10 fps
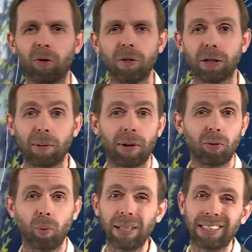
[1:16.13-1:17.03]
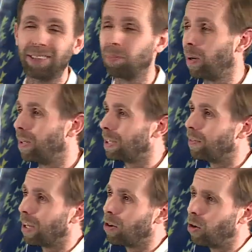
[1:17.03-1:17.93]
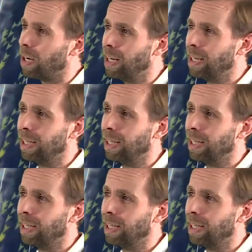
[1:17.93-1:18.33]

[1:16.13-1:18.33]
across some of those western parts of the country.